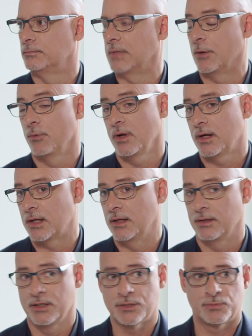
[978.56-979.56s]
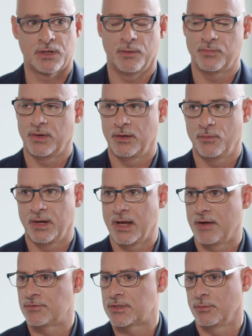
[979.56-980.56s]
And we're lucky. In this company, we
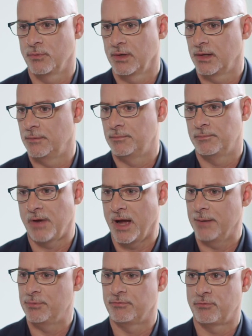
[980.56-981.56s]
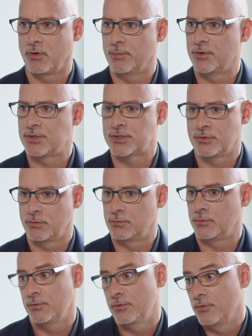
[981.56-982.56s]
have some really high performers who
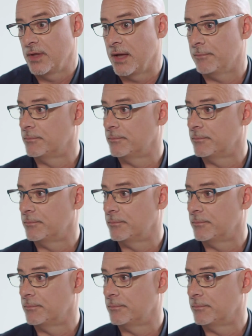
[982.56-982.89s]
do that.